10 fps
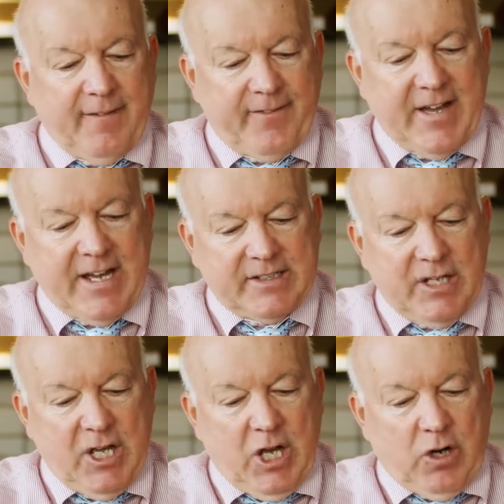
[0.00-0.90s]
Fact:
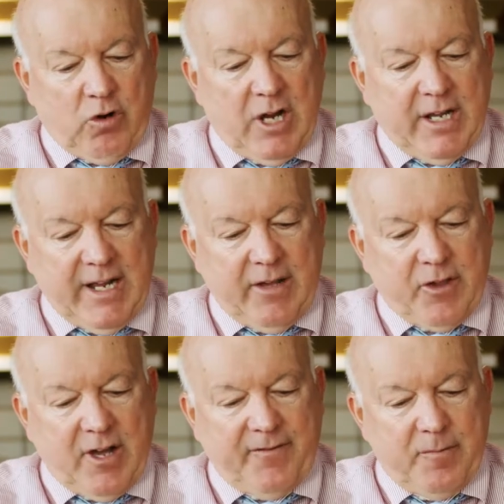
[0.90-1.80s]
crocodiles
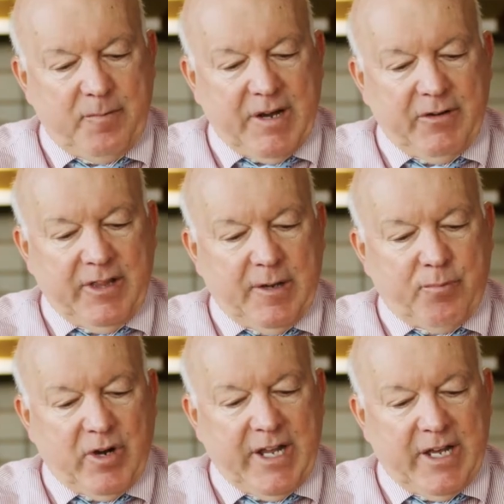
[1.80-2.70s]
often bury their
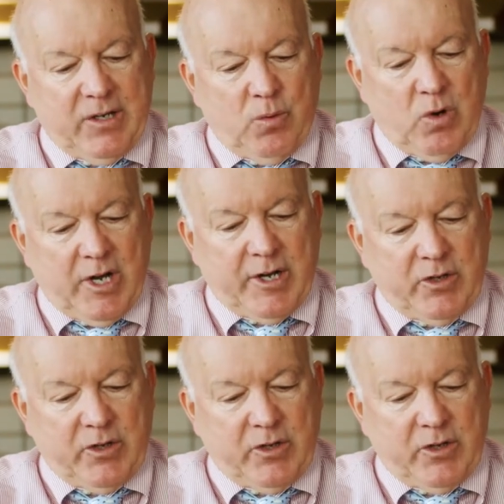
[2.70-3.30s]
prey underwater